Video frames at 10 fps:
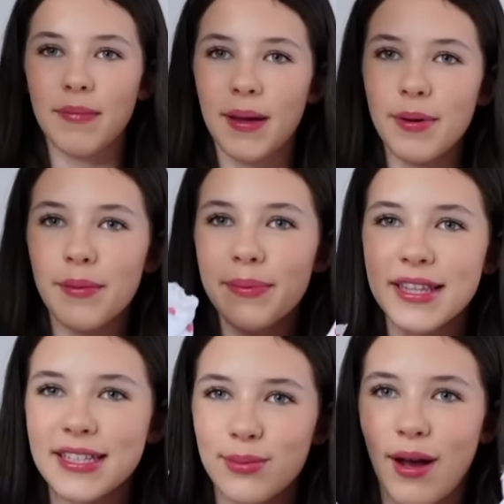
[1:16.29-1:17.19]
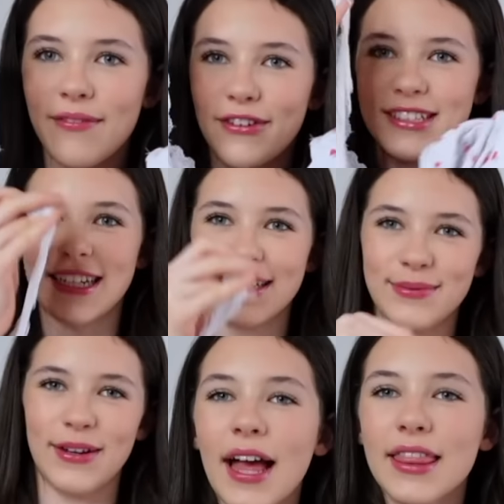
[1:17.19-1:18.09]
Maybe I'll bring this white fox set as
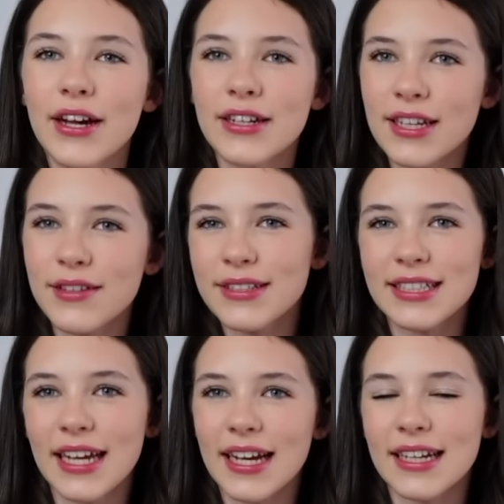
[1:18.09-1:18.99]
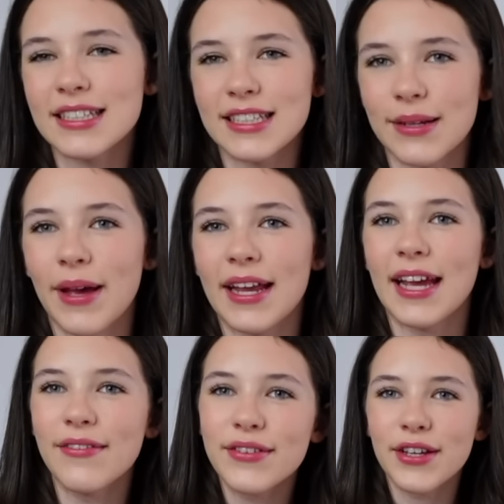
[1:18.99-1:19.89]
well. The hotel that we're staying at has a gym and
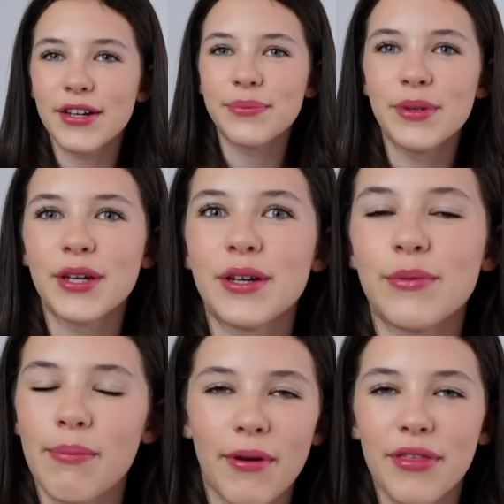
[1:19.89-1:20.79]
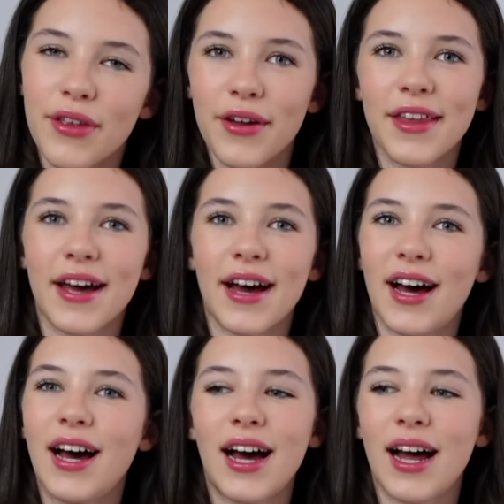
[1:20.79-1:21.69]
even though we both know that
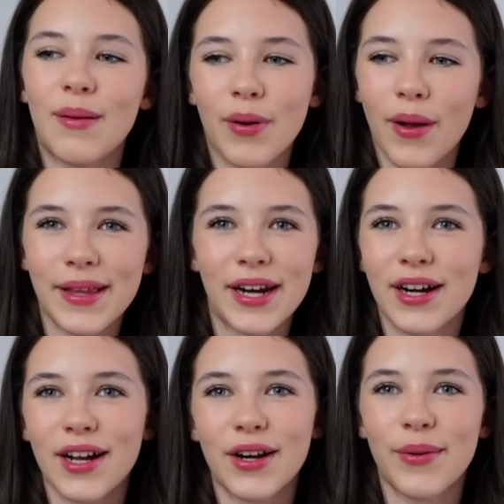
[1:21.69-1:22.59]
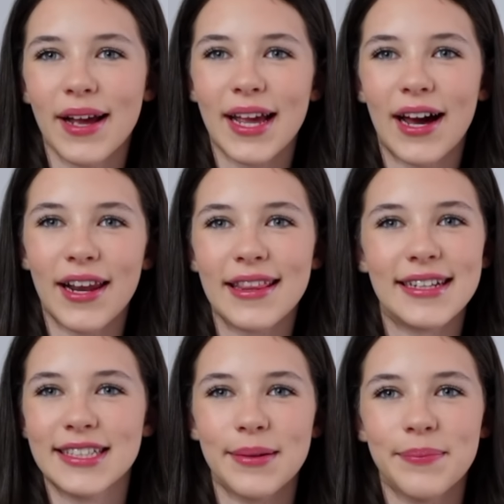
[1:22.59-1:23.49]
I'm probably not gonna work out at the
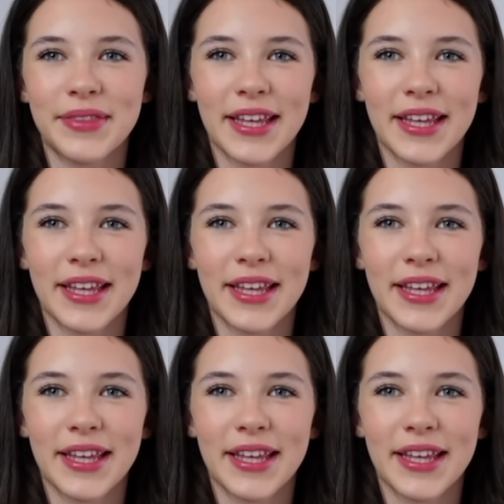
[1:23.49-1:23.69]
gym,